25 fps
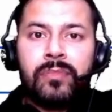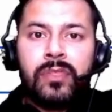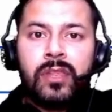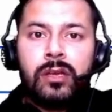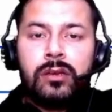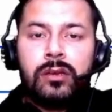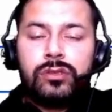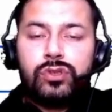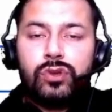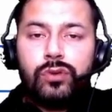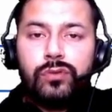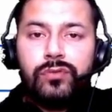
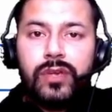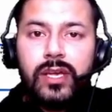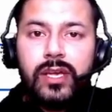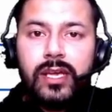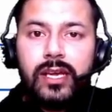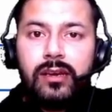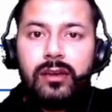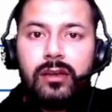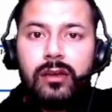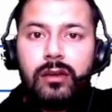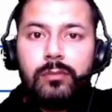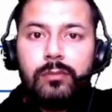So we
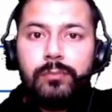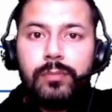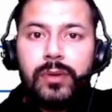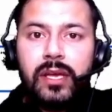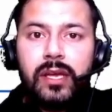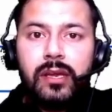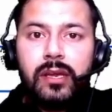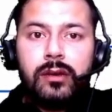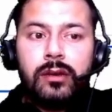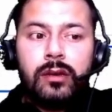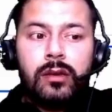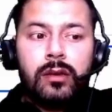can
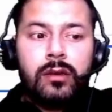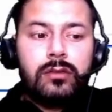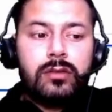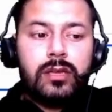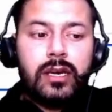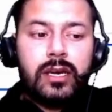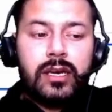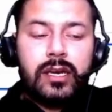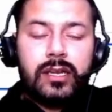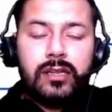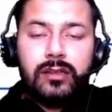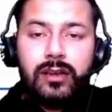compare
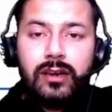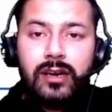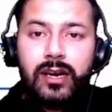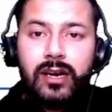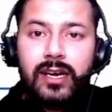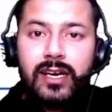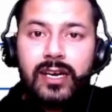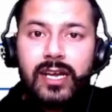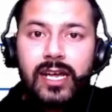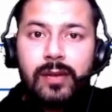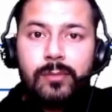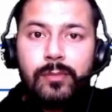that in the
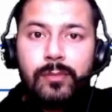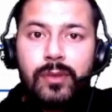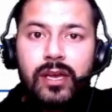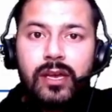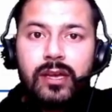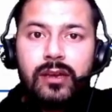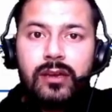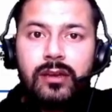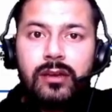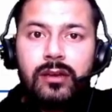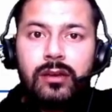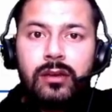runtime
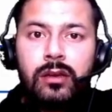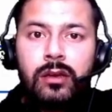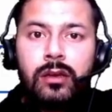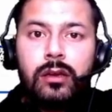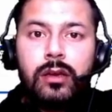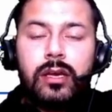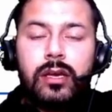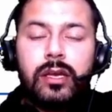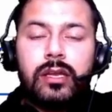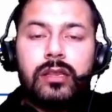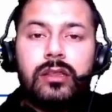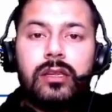error,
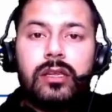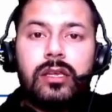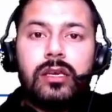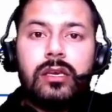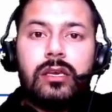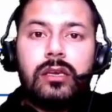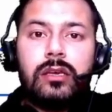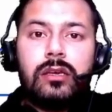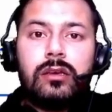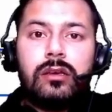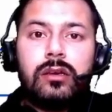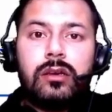in
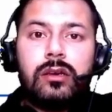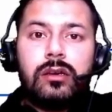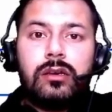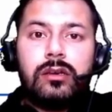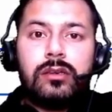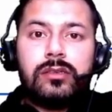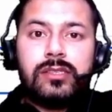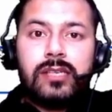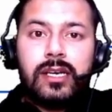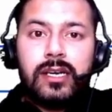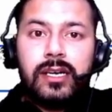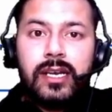the
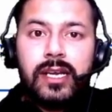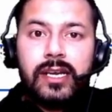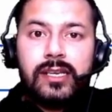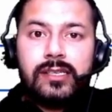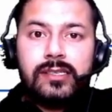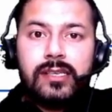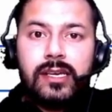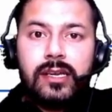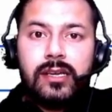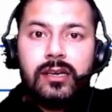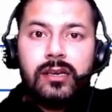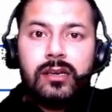
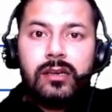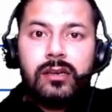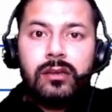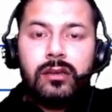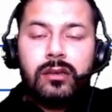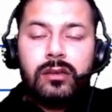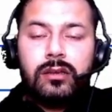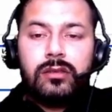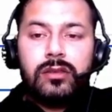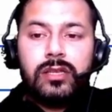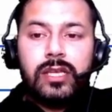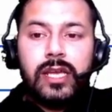syntax error,
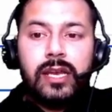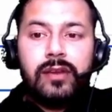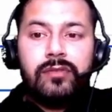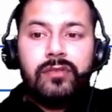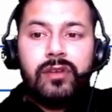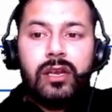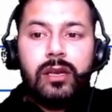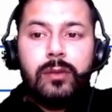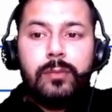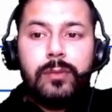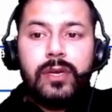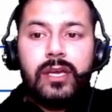there
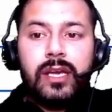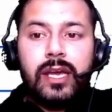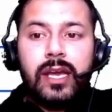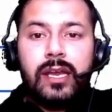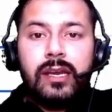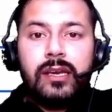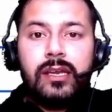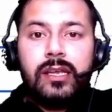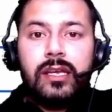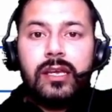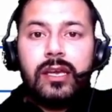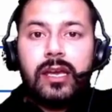will be
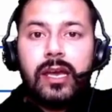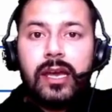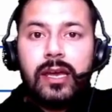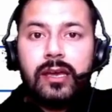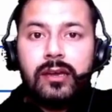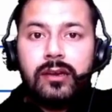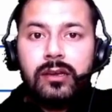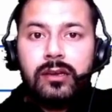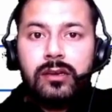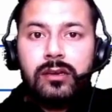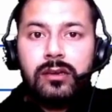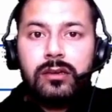any
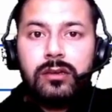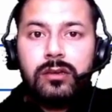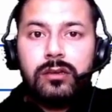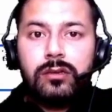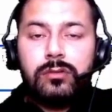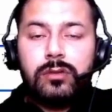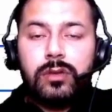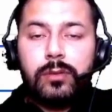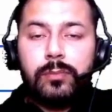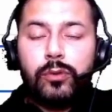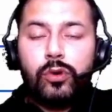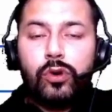error,
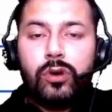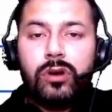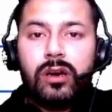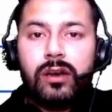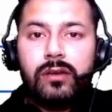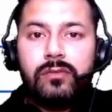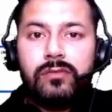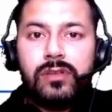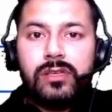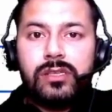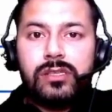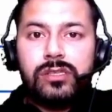the
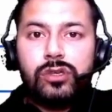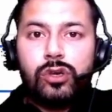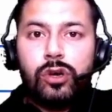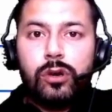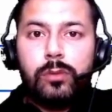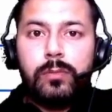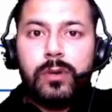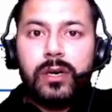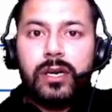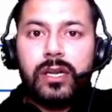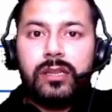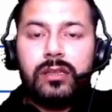program will
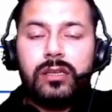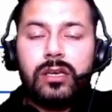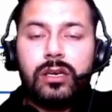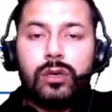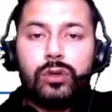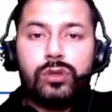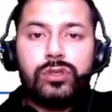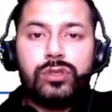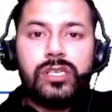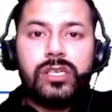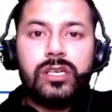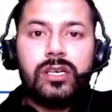stop, but in the
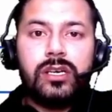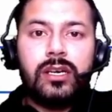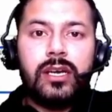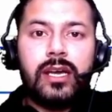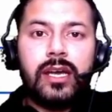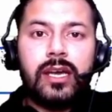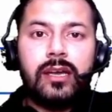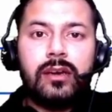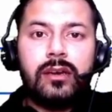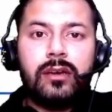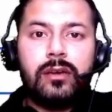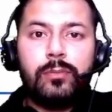logical
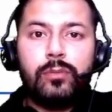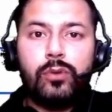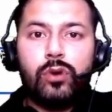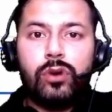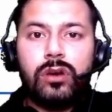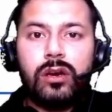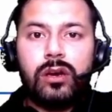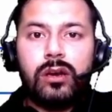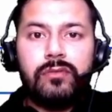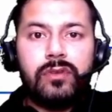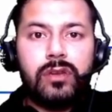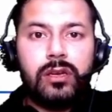error,
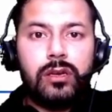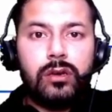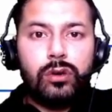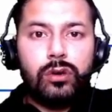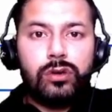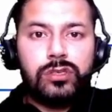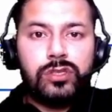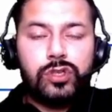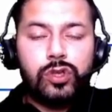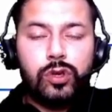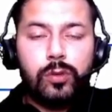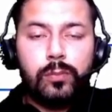program will
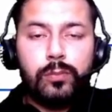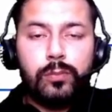not stop,